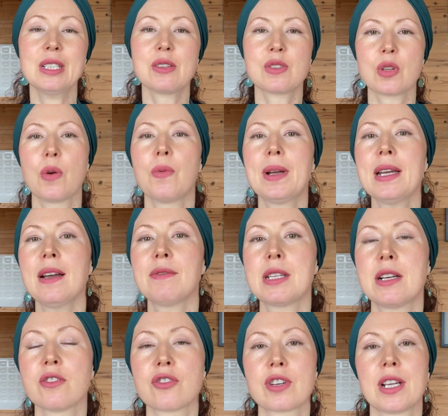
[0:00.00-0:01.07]
So we have
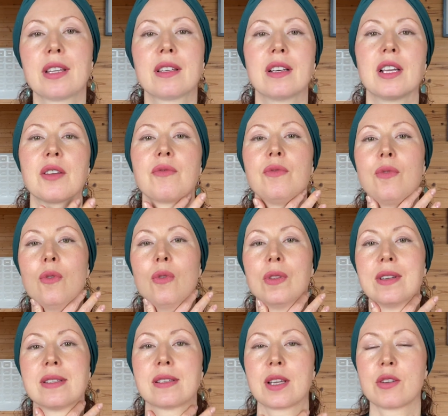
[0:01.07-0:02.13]
done strengthening for
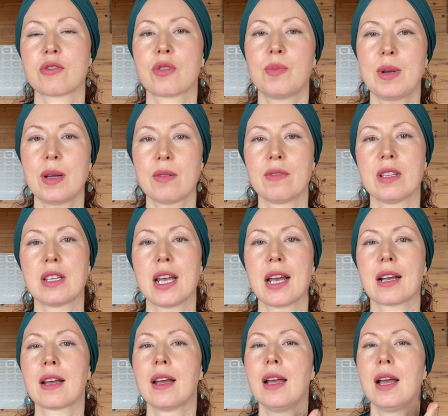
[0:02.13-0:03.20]
the central part of the
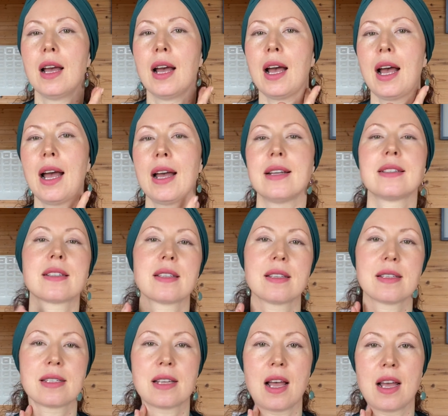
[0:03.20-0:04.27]
neck and
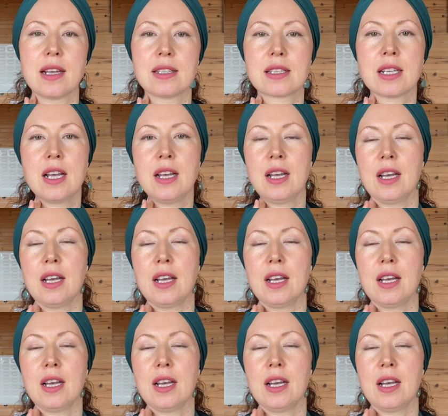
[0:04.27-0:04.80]
the sides.